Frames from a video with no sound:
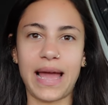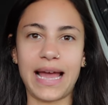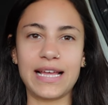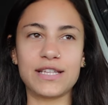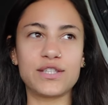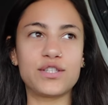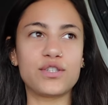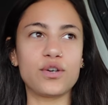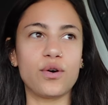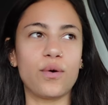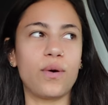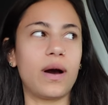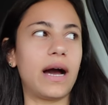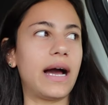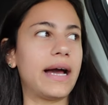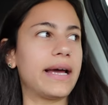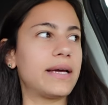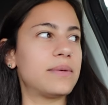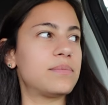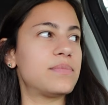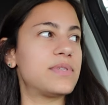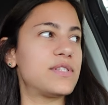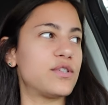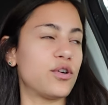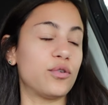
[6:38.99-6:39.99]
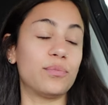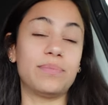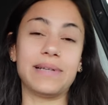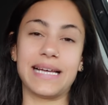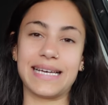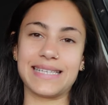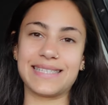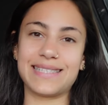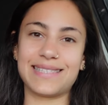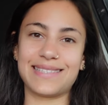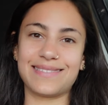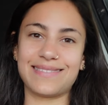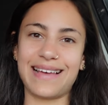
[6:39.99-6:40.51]
And so I am so
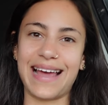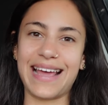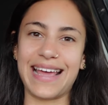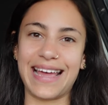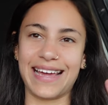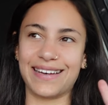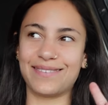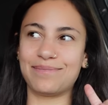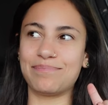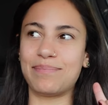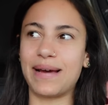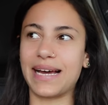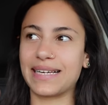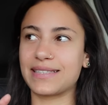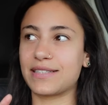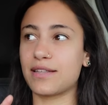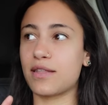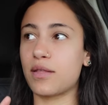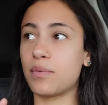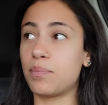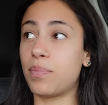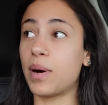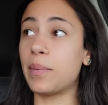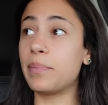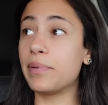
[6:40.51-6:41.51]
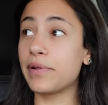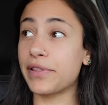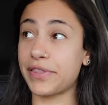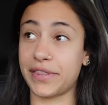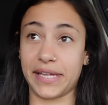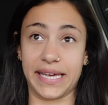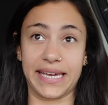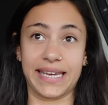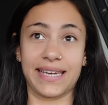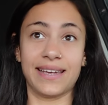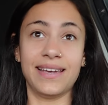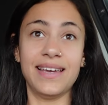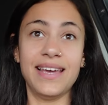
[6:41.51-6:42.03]
blessed, again, back to the bubble
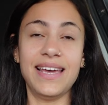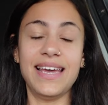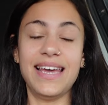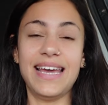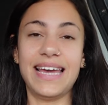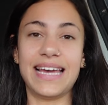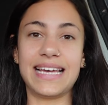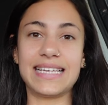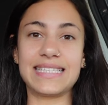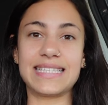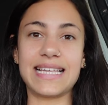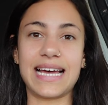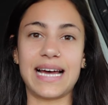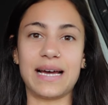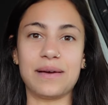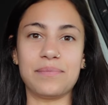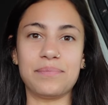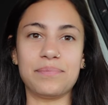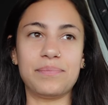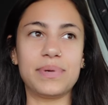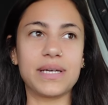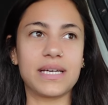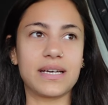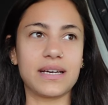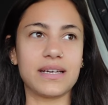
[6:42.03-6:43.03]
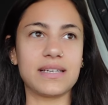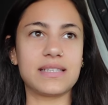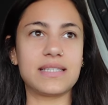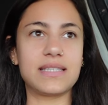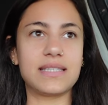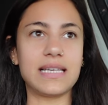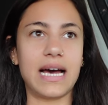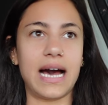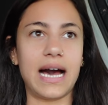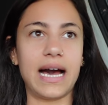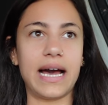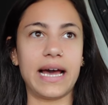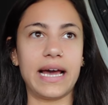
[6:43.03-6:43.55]
thing, is that because
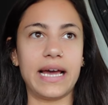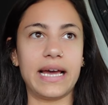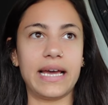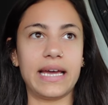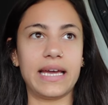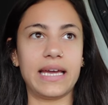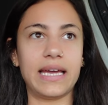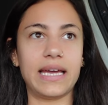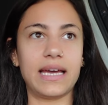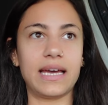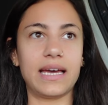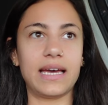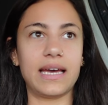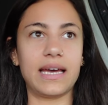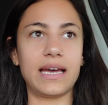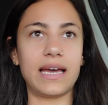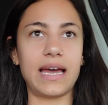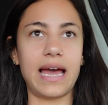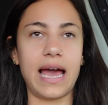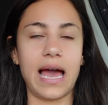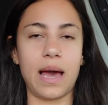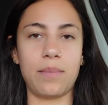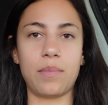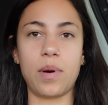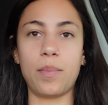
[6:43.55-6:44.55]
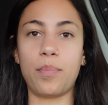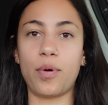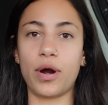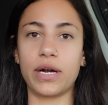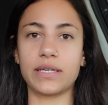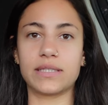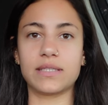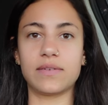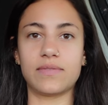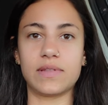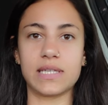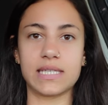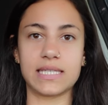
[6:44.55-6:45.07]
I am a
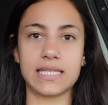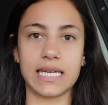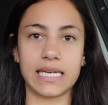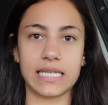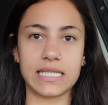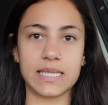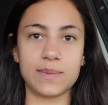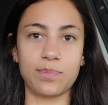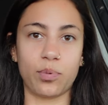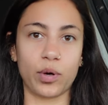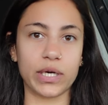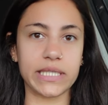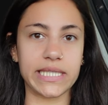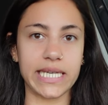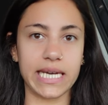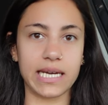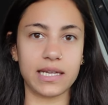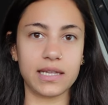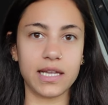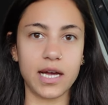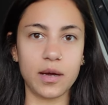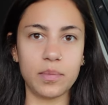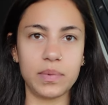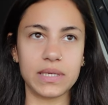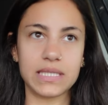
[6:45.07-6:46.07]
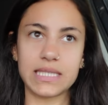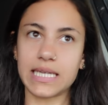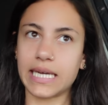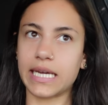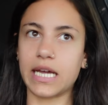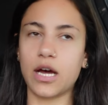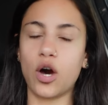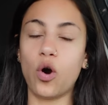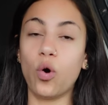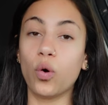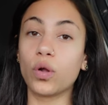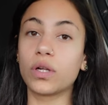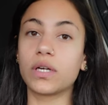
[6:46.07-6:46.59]
part of this, like, sporting club, it's like
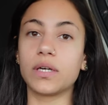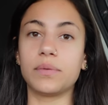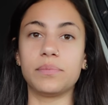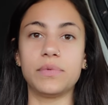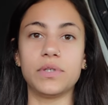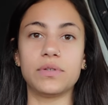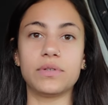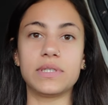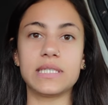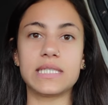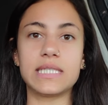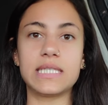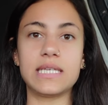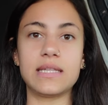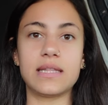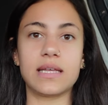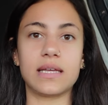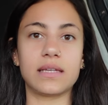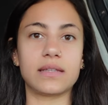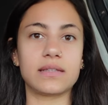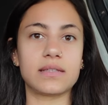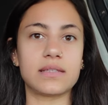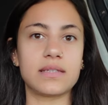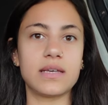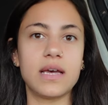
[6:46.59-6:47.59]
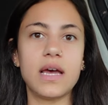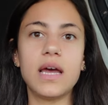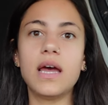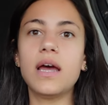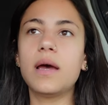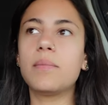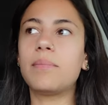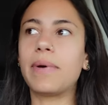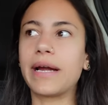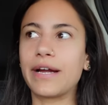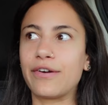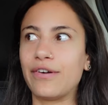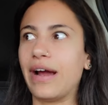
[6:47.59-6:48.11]
a whole community that
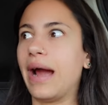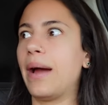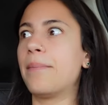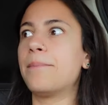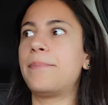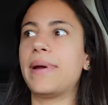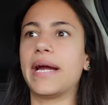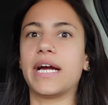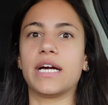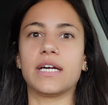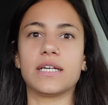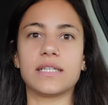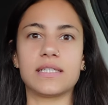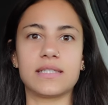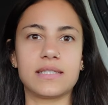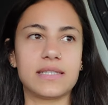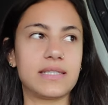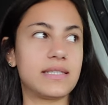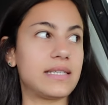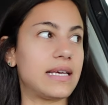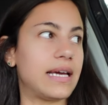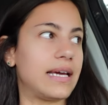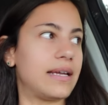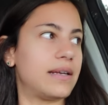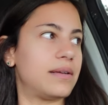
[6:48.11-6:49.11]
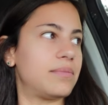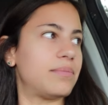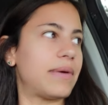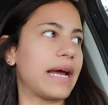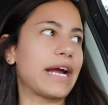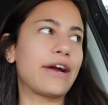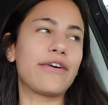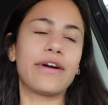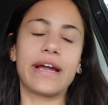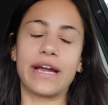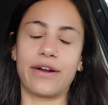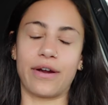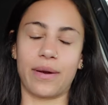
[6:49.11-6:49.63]
my grandparents and my
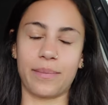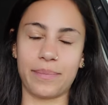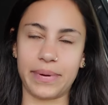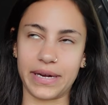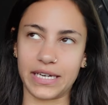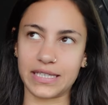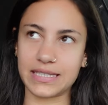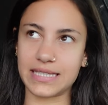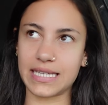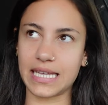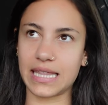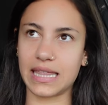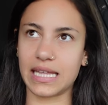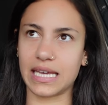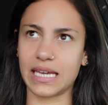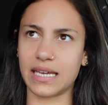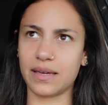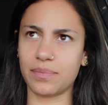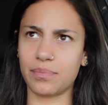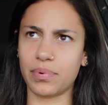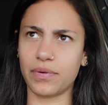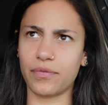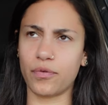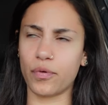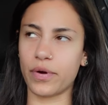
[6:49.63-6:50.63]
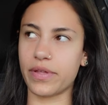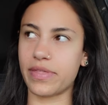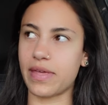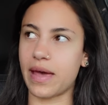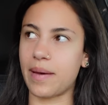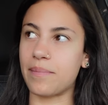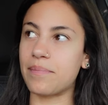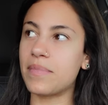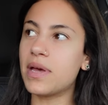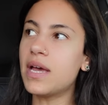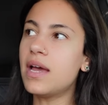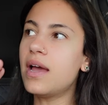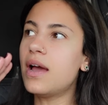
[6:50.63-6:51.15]
great-grandparents, I think, before
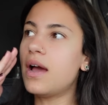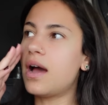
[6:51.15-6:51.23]
them,